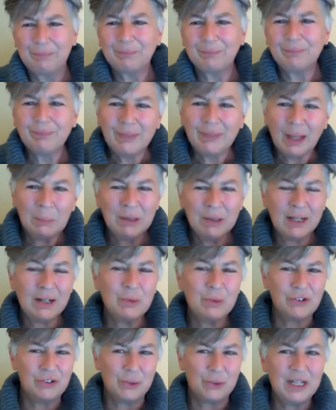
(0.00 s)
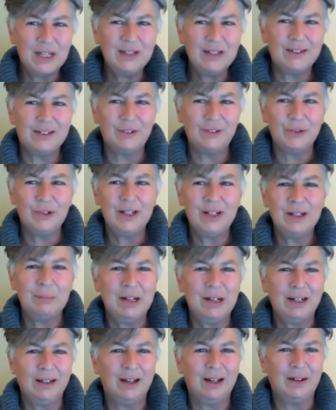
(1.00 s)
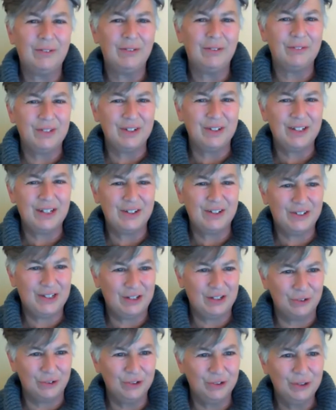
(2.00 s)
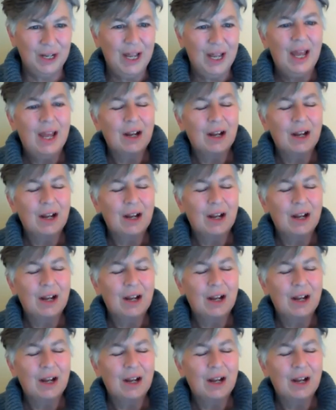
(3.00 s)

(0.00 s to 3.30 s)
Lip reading: But anyway, so he stood in the middle of the VTS center,